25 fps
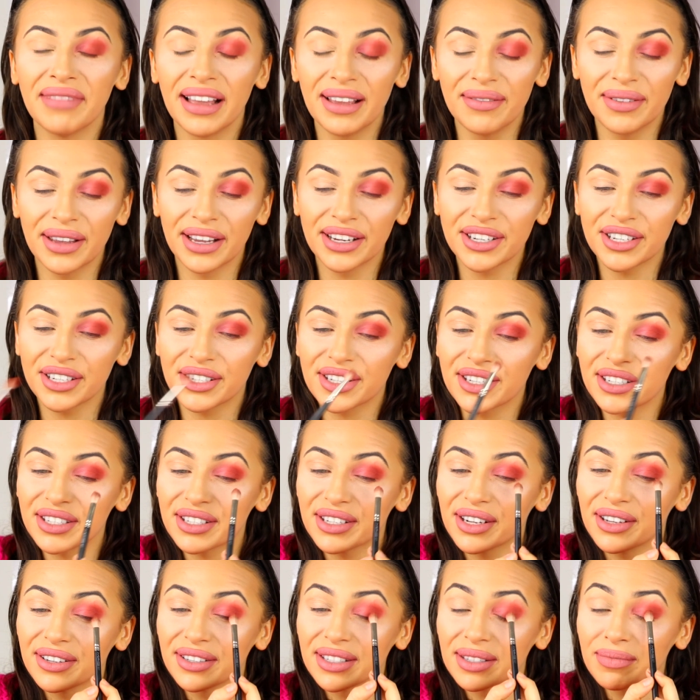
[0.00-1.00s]
Maybe I should
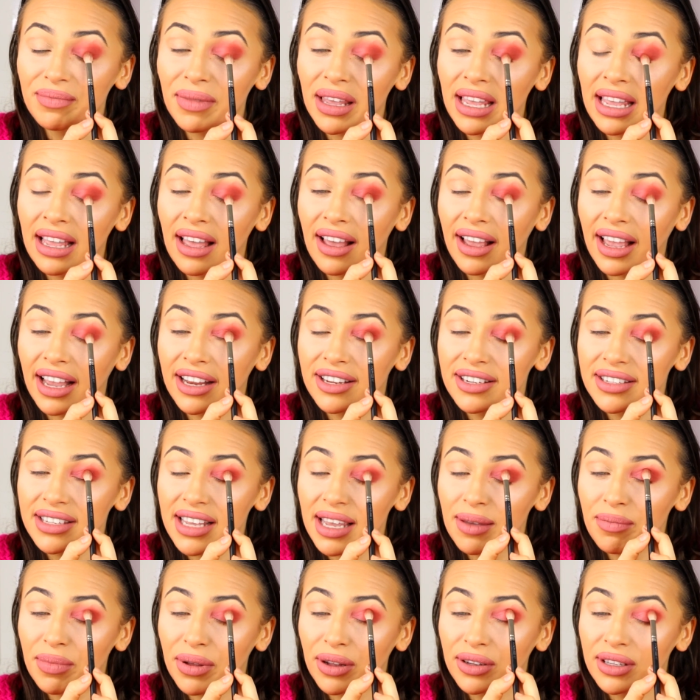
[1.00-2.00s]
just not speak. Okay, just
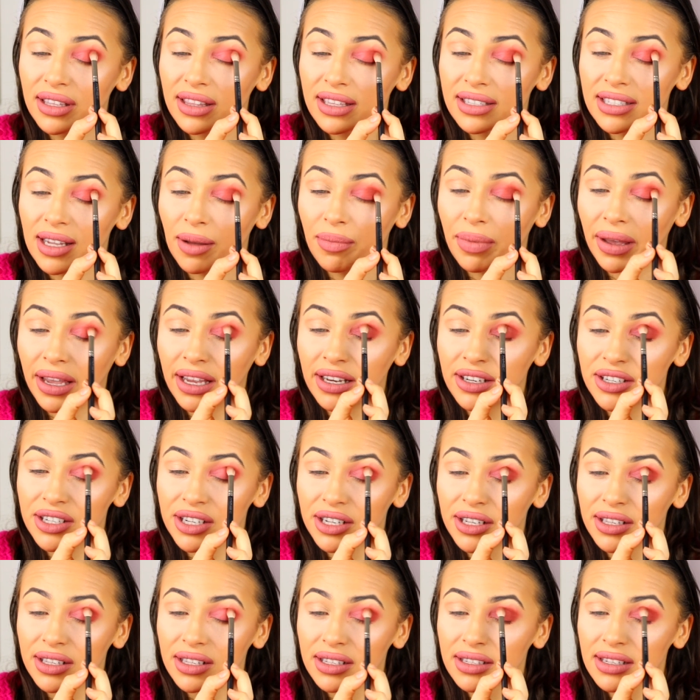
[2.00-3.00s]
keep building this up,
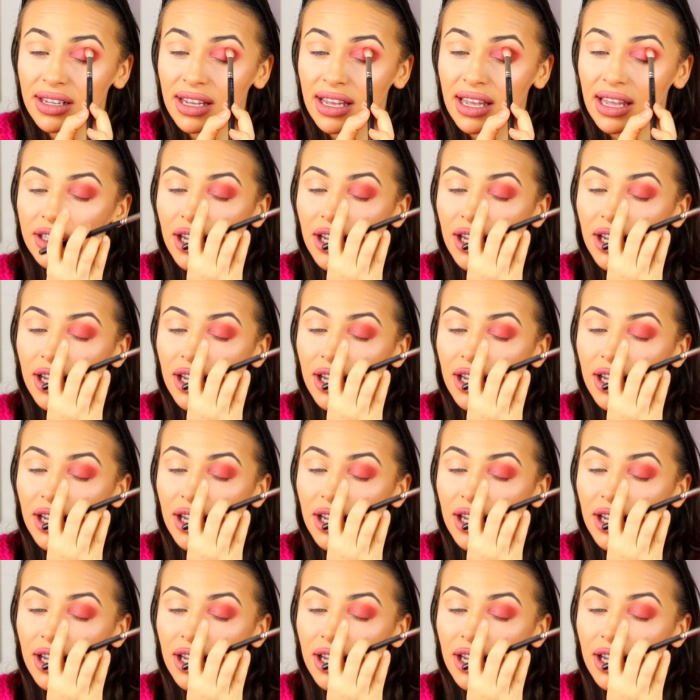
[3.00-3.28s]
angels.